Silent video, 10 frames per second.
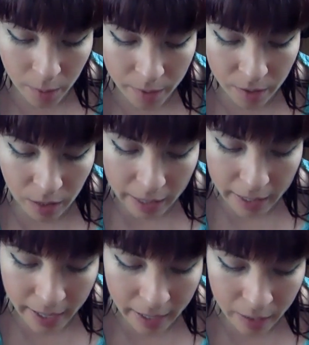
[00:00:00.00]
have to light
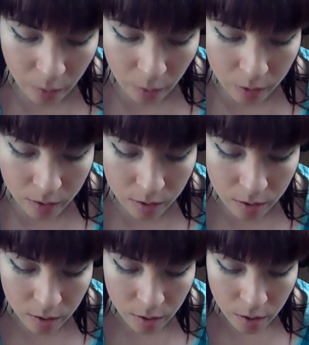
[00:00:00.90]
candles.
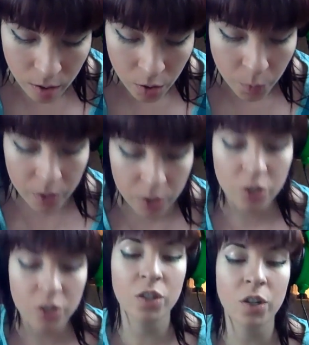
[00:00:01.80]
We
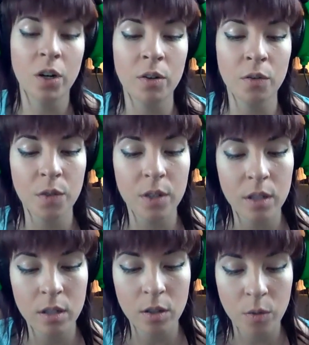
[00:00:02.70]
should serve
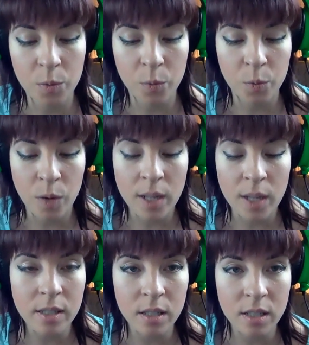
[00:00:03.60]

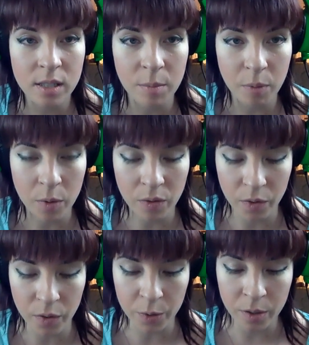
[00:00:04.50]
rustic simple
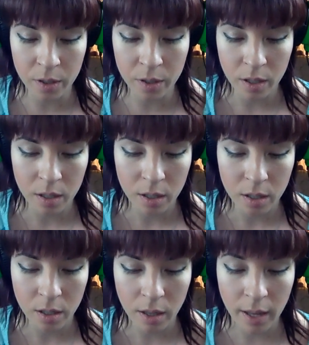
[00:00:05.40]
food,
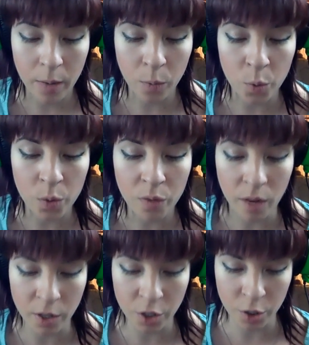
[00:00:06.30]
like root
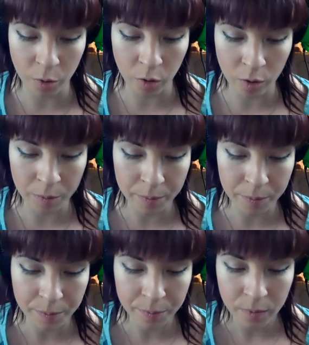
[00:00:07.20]
vegetable,
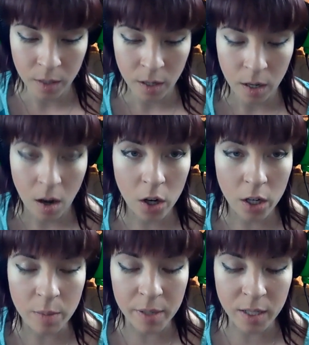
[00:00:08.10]
a
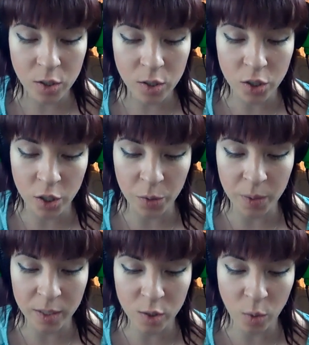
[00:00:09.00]
hearty bean stew,
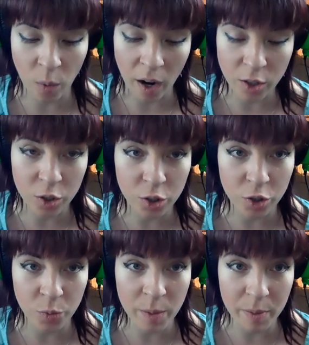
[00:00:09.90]
and squash or
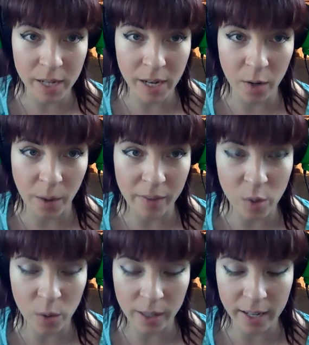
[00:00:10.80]
sweet potato
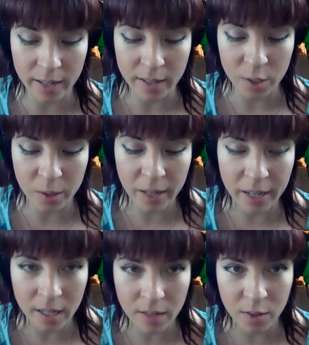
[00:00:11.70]
ravioli. Do you like
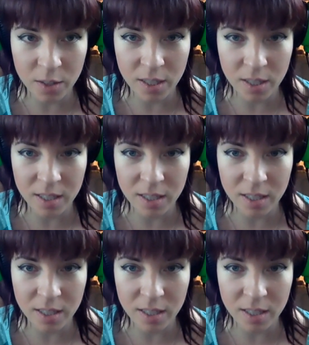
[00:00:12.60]
any of those things,